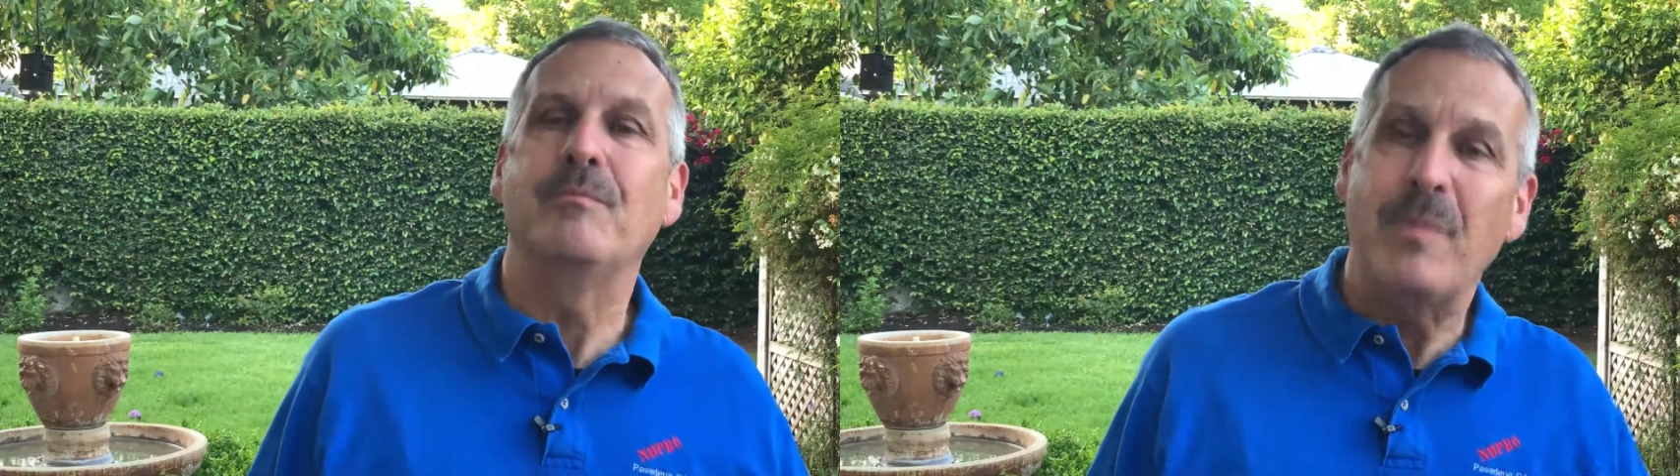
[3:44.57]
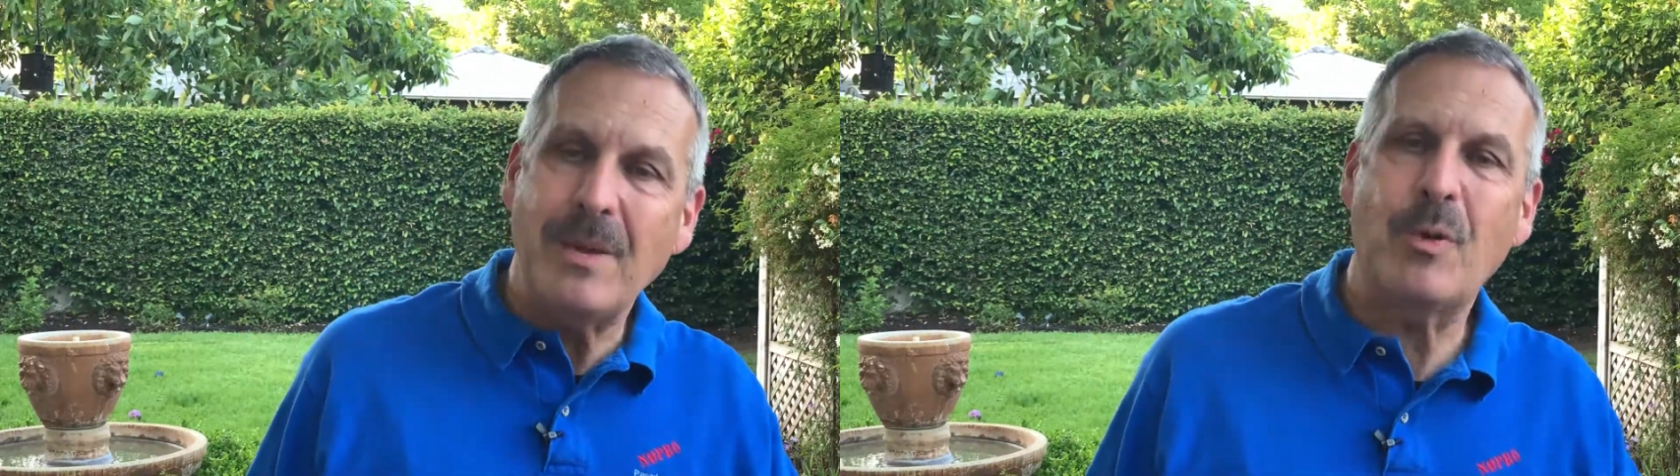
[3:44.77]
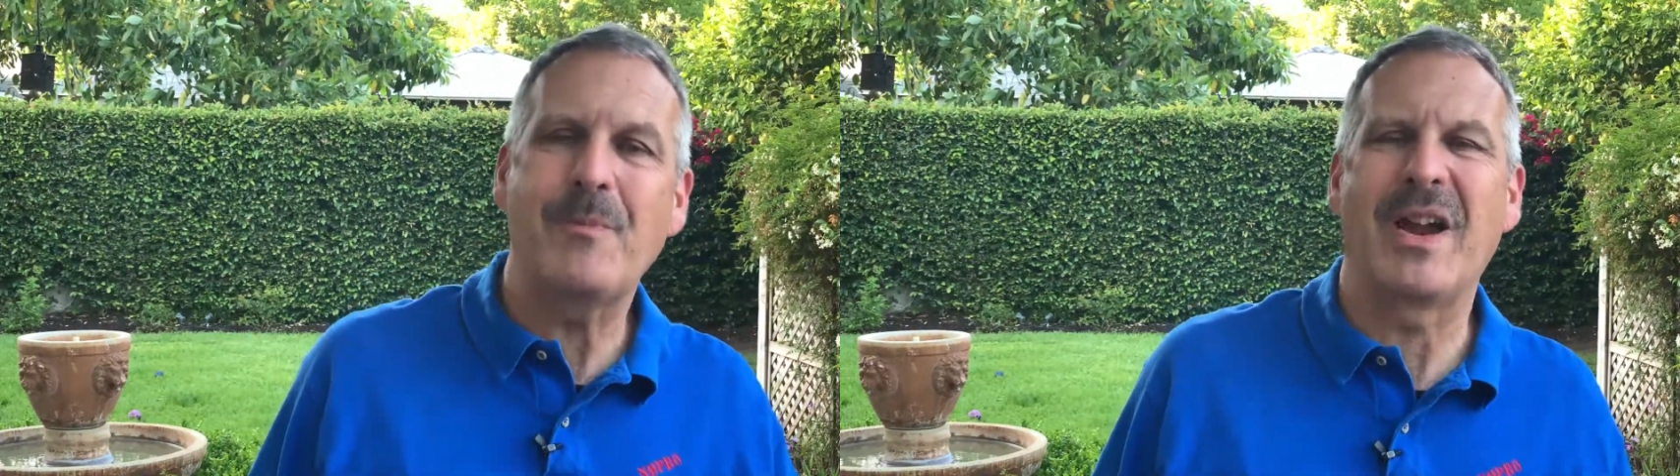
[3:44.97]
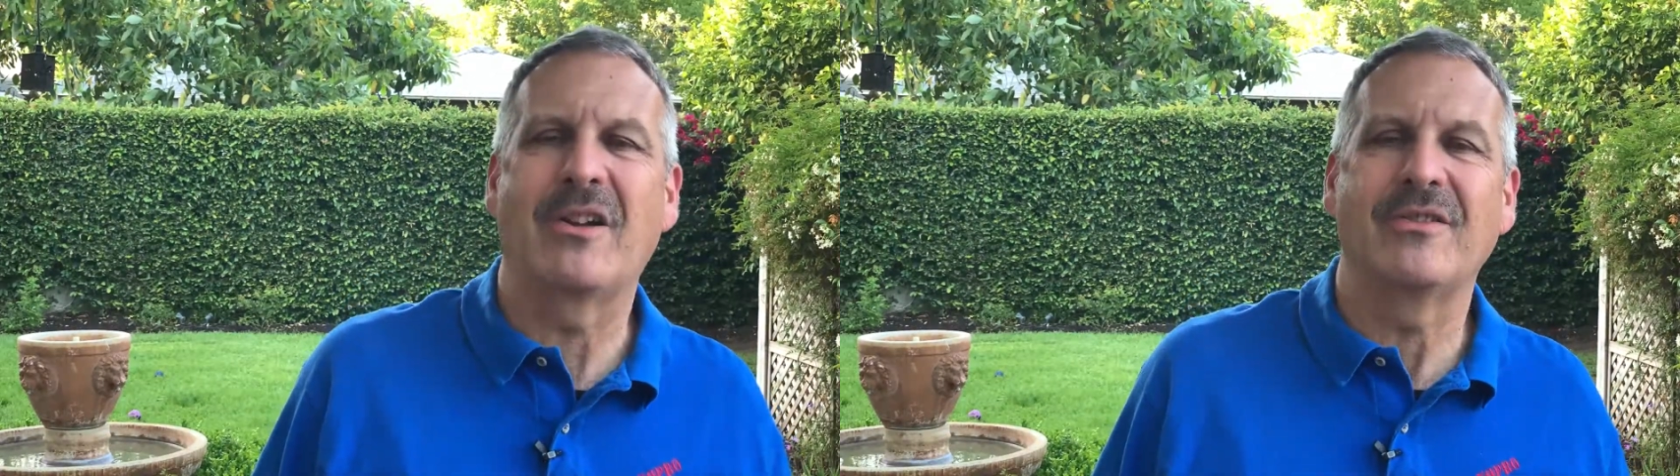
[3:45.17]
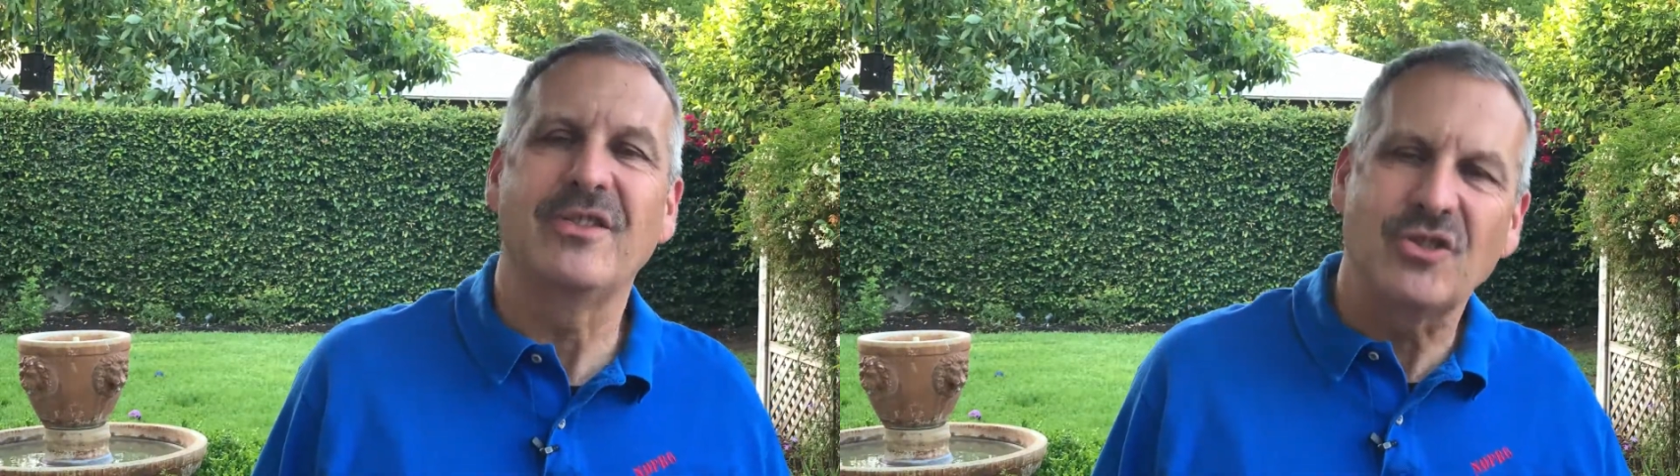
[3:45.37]
be prepared,
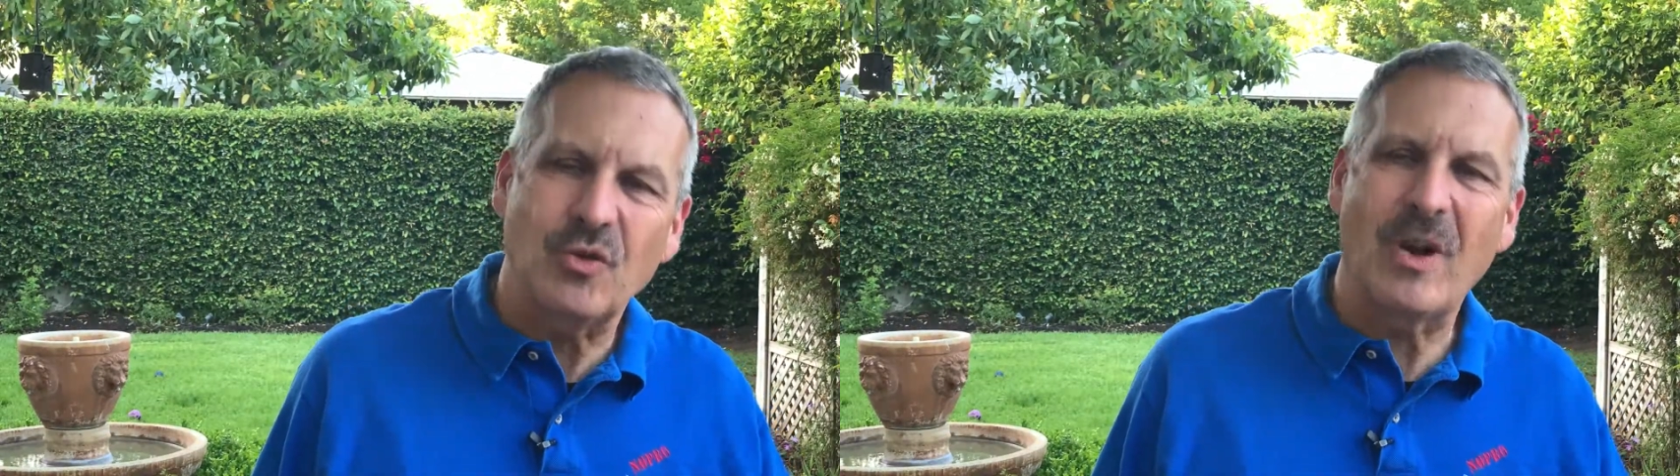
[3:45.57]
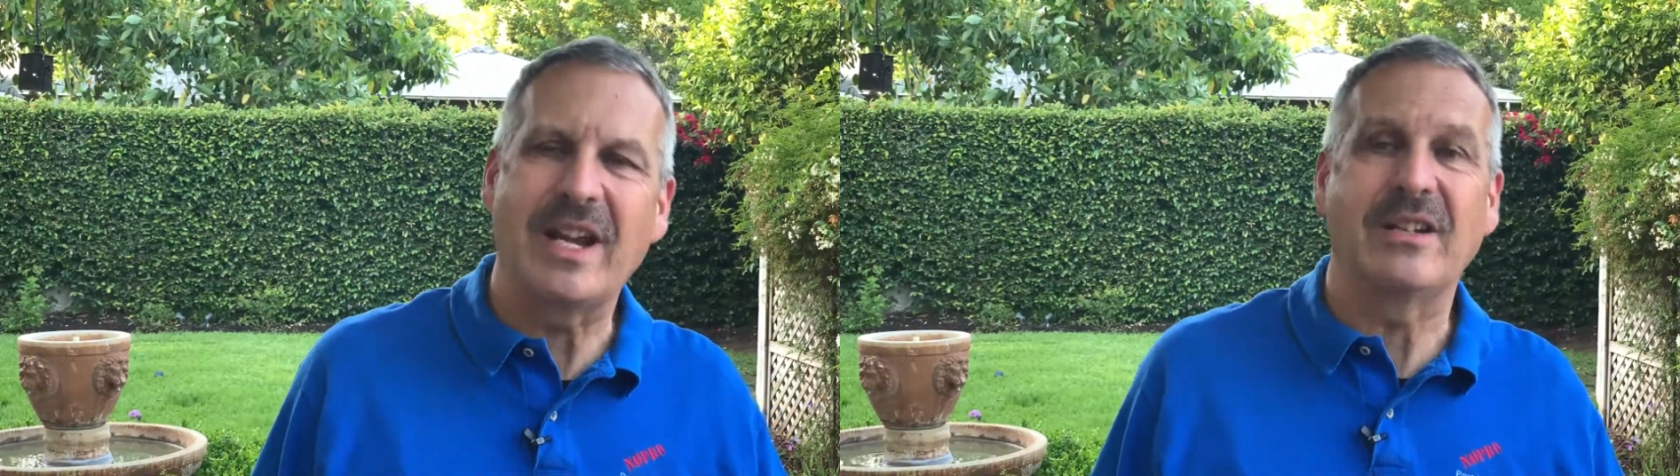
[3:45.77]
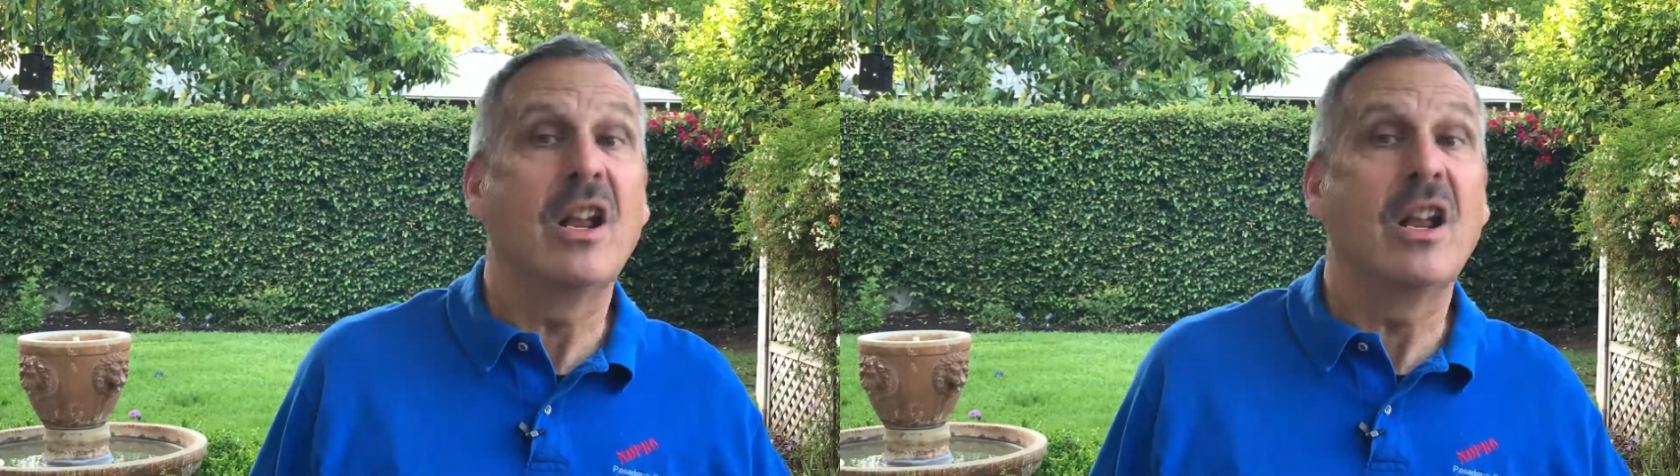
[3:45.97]
train,